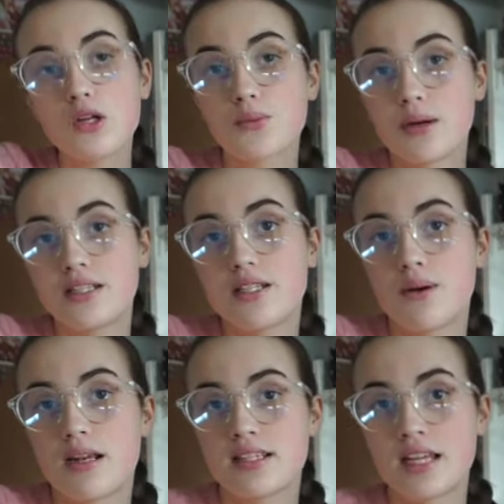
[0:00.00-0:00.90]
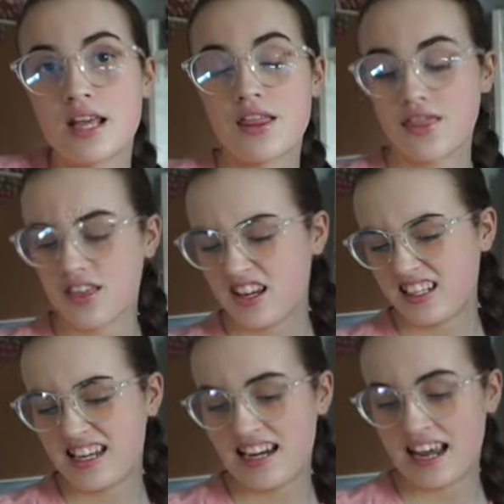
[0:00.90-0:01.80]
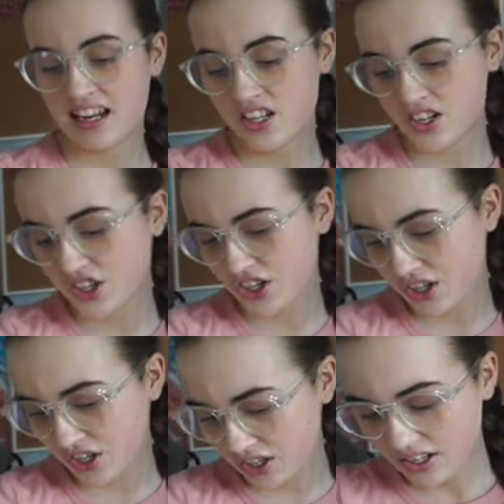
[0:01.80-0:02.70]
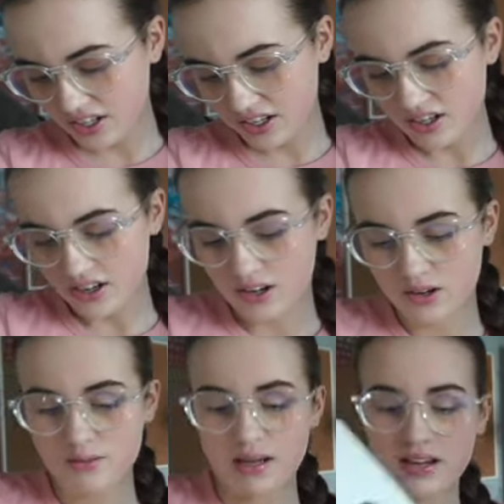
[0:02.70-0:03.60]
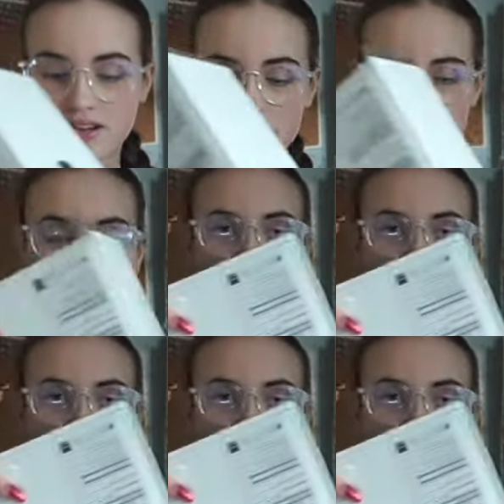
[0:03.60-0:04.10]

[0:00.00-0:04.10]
2020 13-inch. Oh my gosh.